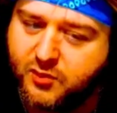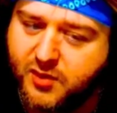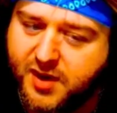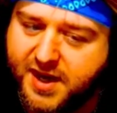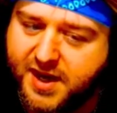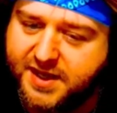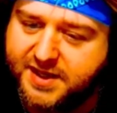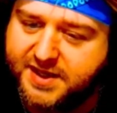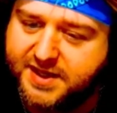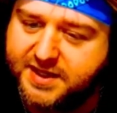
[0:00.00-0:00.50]

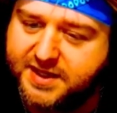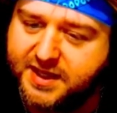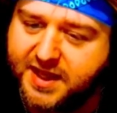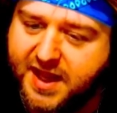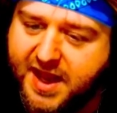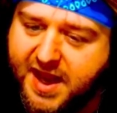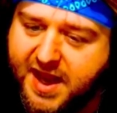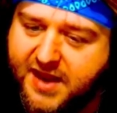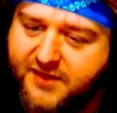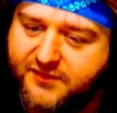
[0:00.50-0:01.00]
Why did
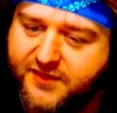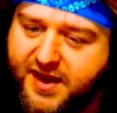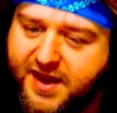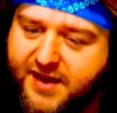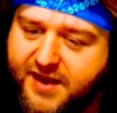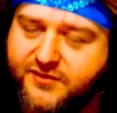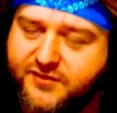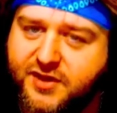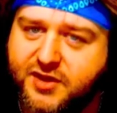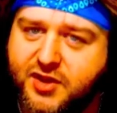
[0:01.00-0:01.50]
life
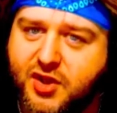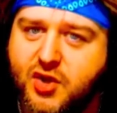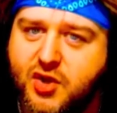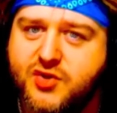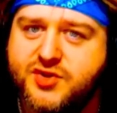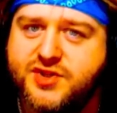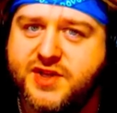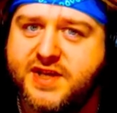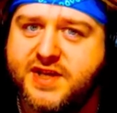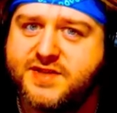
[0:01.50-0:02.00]
have to
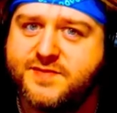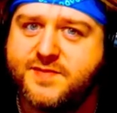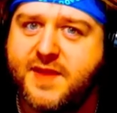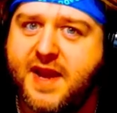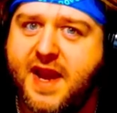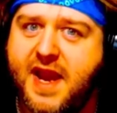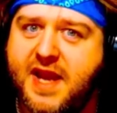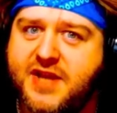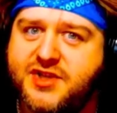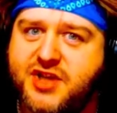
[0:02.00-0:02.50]
lose its
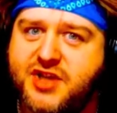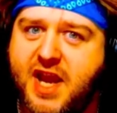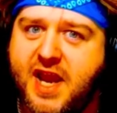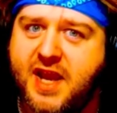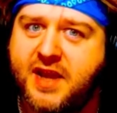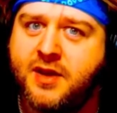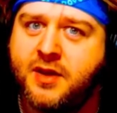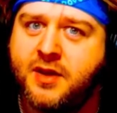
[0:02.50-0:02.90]
magic?